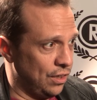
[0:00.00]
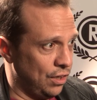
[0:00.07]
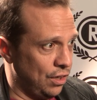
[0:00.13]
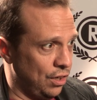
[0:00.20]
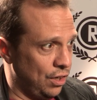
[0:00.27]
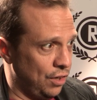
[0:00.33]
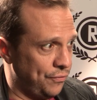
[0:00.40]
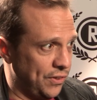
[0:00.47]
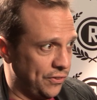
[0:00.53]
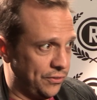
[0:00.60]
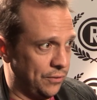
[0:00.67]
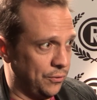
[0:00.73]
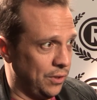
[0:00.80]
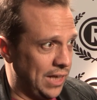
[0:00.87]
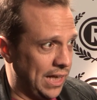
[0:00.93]
a
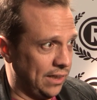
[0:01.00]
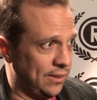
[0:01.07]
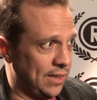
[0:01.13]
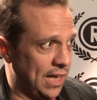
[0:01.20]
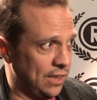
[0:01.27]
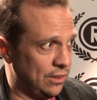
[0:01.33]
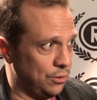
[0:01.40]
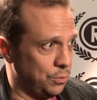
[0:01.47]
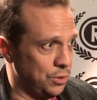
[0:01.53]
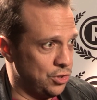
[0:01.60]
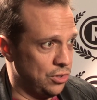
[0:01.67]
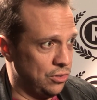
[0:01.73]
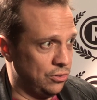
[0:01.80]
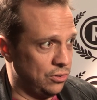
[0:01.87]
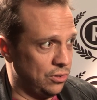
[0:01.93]
festival like that, which
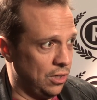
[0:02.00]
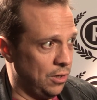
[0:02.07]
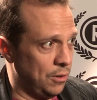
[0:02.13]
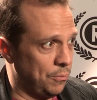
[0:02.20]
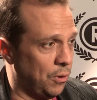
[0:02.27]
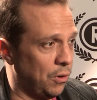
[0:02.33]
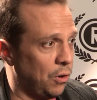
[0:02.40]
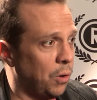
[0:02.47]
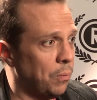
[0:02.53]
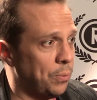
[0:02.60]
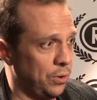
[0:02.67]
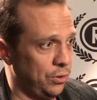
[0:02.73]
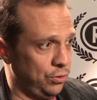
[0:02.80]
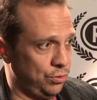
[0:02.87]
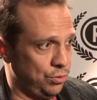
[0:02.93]
is more
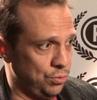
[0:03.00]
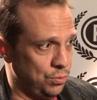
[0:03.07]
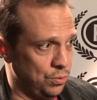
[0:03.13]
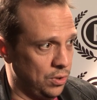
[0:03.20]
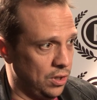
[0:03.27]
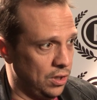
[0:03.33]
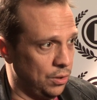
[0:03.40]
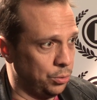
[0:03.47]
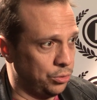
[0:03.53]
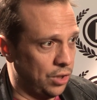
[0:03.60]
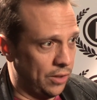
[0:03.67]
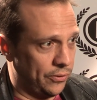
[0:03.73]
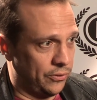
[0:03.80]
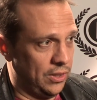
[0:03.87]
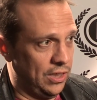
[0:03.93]
open to auteur
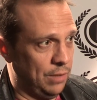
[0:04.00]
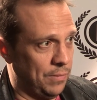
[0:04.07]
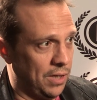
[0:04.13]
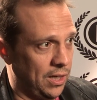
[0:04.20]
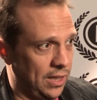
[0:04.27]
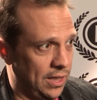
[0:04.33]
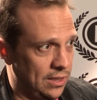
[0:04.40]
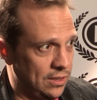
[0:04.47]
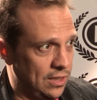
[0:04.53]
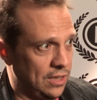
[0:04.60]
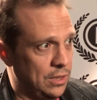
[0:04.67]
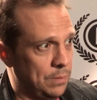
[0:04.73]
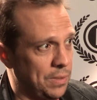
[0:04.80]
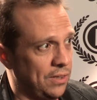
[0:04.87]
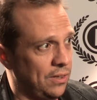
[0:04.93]
cinema and
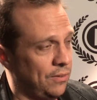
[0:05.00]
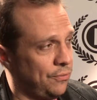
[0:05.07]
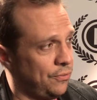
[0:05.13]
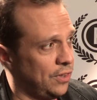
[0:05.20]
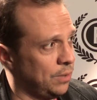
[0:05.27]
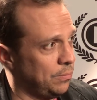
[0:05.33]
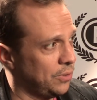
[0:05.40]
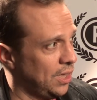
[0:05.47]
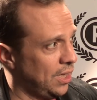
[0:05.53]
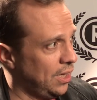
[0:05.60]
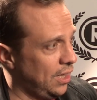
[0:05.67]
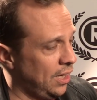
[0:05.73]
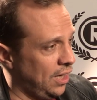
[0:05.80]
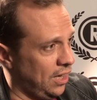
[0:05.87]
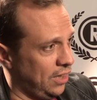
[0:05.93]
independent films,
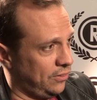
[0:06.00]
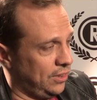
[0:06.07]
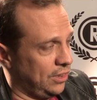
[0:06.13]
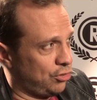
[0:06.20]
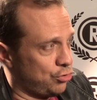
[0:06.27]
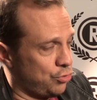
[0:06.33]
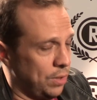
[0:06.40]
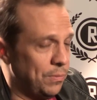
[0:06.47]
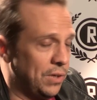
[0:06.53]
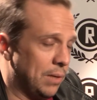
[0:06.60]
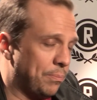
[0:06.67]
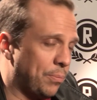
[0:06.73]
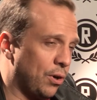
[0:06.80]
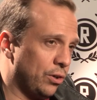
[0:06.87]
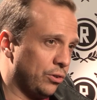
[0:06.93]
is extremely
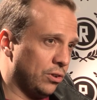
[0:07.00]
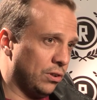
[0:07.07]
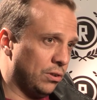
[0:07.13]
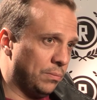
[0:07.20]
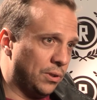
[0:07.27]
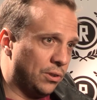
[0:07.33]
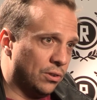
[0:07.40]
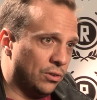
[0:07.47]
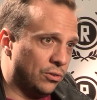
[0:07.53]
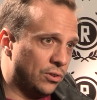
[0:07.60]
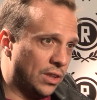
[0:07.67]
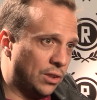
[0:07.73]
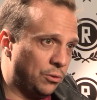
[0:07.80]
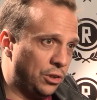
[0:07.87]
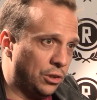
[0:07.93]
important, because
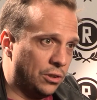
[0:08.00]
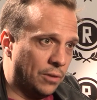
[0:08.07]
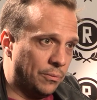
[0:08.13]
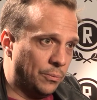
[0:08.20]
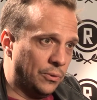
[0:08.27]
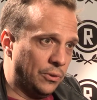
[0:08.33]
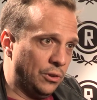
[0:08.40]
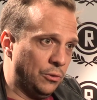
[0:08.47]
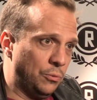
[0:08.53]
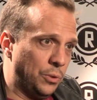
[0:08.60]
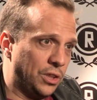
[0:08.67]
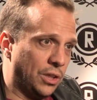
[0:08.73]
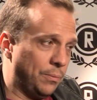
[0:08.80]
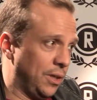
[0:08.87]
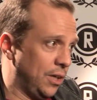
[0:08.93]
then we
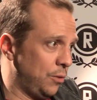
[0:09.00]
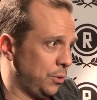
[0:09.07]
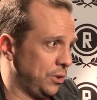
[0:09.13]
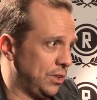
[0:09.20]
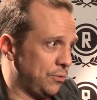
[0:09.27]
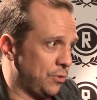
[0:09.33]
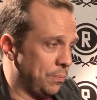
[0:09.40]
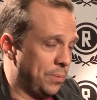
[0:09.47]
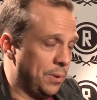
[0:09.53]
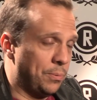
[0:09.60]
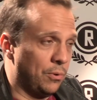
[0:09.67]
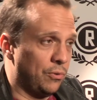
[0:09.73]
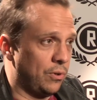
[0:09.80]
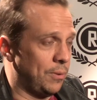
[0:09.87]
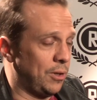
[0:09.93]
come here with different people
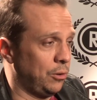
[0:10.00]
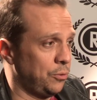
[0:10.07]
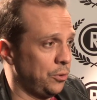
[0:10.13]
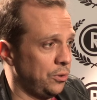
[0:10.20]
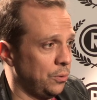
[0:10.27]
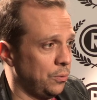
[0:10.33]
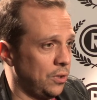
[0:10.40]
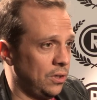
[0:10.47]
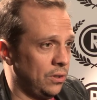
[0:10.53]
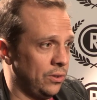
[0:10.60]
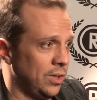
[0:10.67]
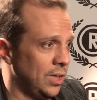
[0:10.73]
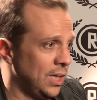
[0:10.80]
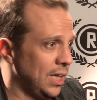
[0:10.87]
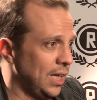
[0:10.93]
from all over the world,
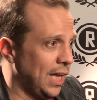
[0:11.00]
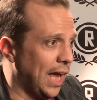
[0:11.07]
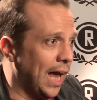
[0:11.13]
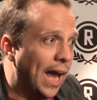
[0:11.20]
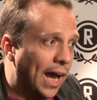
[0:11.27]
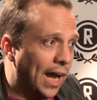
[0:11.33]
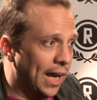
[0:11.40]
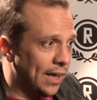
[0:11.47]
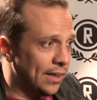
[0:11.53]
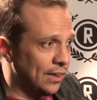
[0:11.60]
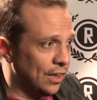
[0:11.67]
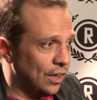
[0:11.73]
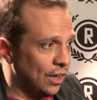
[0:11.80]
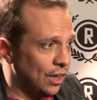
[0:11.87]
and